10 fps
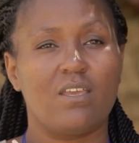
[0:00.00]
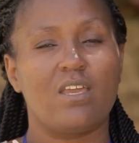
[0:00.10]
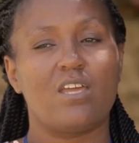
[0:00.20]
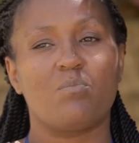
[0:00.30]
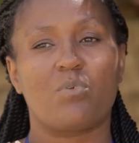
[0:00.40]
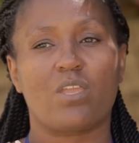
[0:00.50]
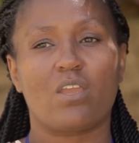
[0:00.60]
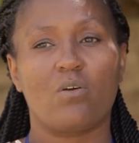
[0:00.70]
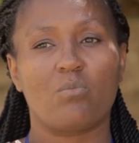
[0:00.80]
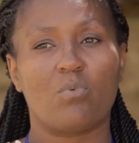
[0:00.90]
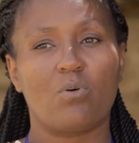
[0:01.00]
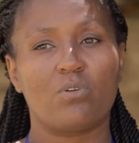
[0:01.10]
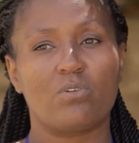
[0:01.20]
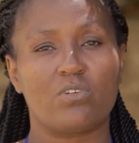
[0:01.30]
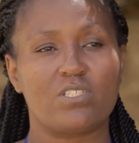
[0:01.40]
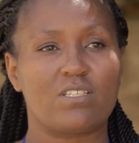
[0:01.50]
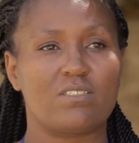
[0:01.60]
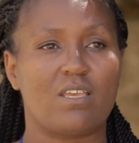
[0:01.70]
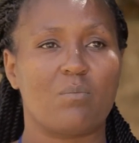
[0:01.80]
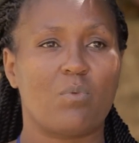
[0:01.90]
and bringing on board not just
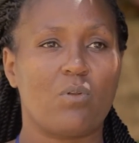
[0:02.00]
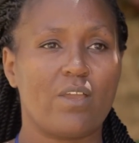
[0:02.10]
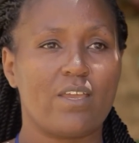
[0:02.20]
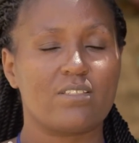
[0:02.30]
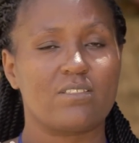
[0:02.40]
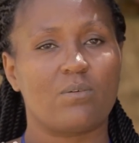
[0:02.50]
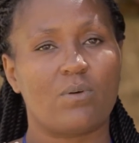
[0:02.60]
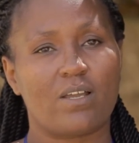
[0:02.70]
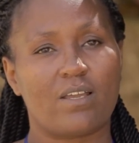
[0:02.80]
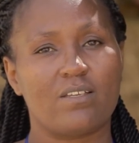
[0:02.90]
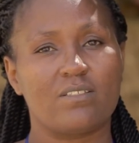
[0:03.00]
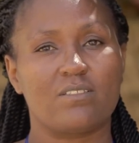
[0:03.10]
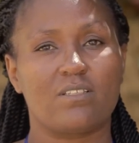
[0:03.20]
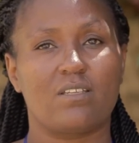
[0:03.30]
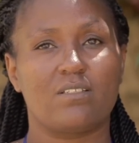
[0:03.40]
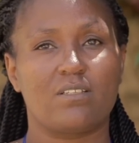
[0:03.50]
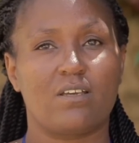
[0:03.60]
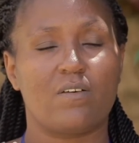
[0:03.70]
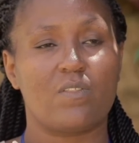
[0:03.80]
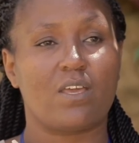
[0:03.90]
the employers, the workers and
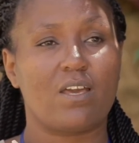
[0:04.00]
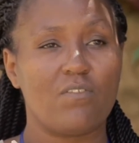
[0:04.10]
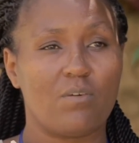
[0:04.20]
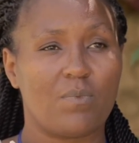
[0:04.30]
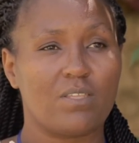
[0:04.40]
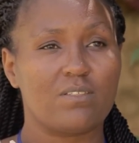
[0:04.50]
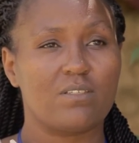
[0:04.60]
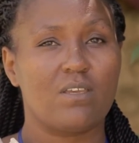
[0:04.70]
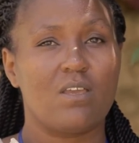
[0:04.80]
the government,